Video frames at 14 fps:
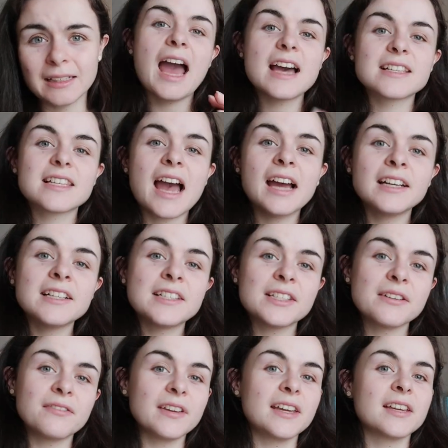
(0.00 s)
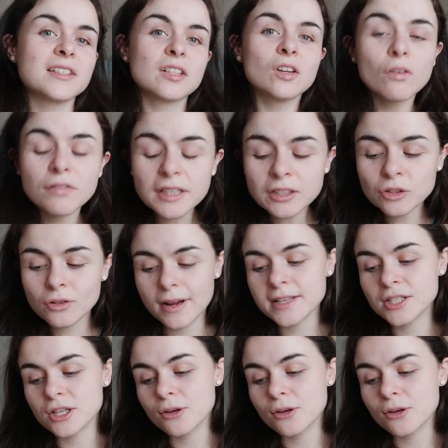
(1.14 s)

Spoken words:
As Anna Sophia's love interest,